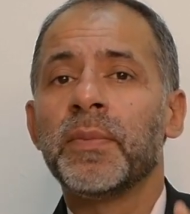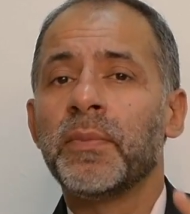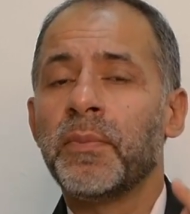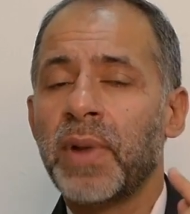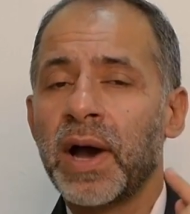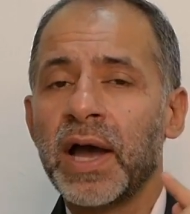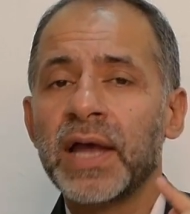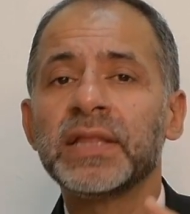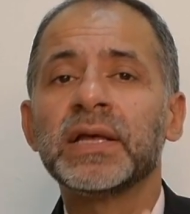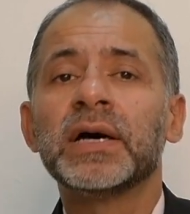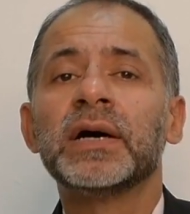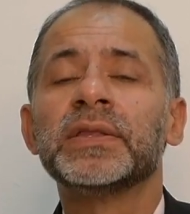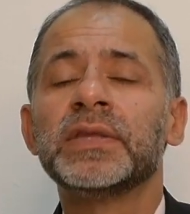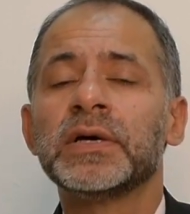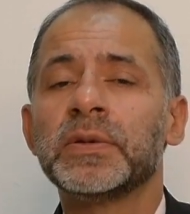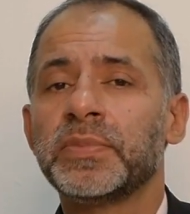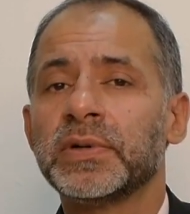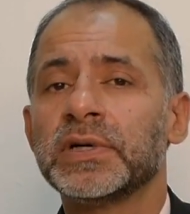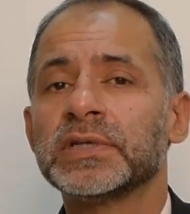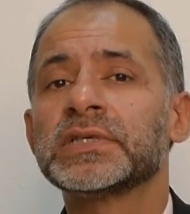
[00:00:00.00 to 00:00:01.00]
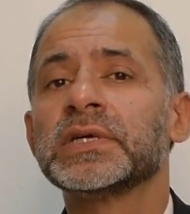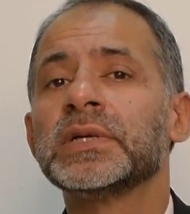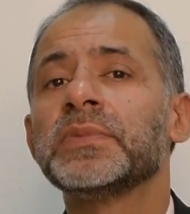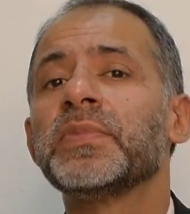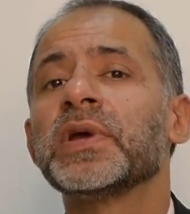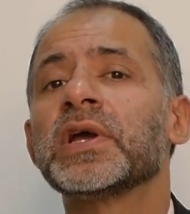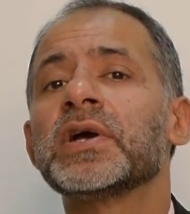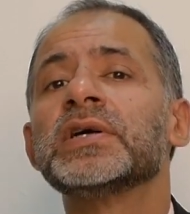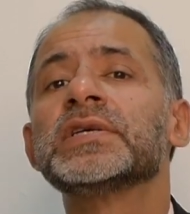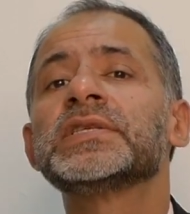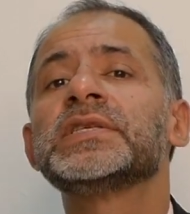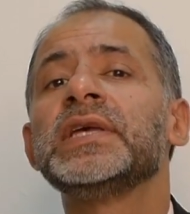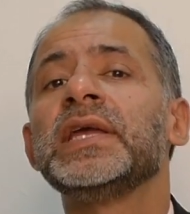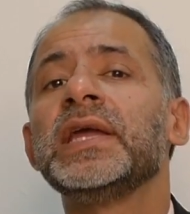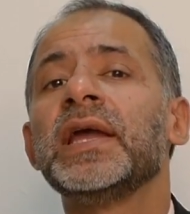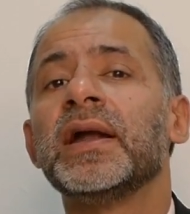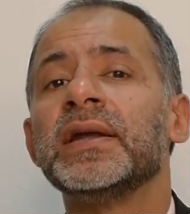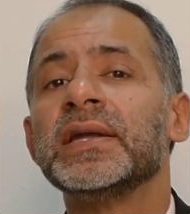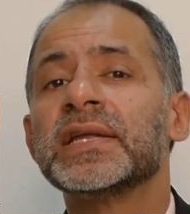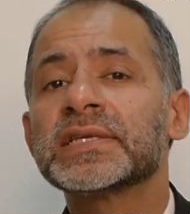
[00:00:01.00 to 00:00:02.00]
by the other person because
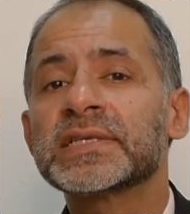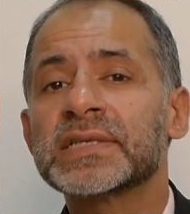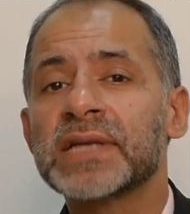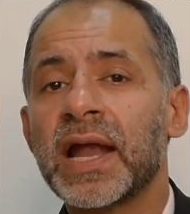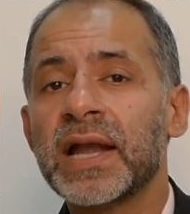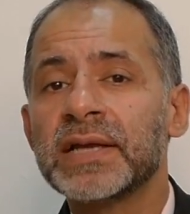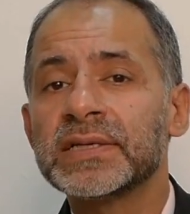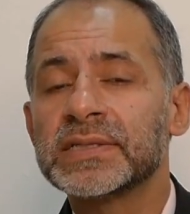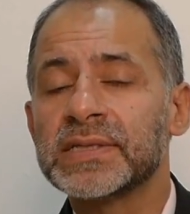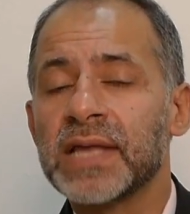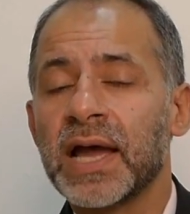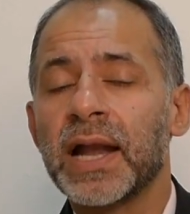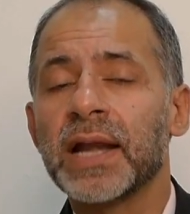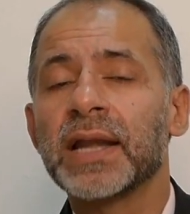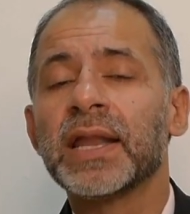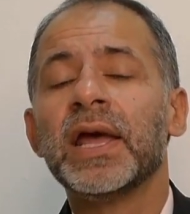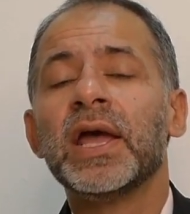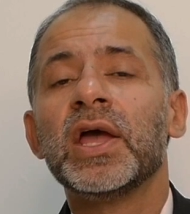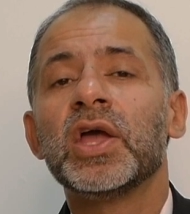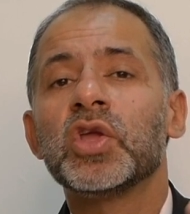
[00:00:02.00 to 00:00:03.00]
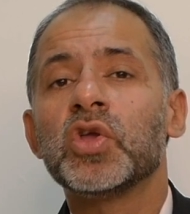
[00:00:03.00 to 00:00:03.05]
he understands that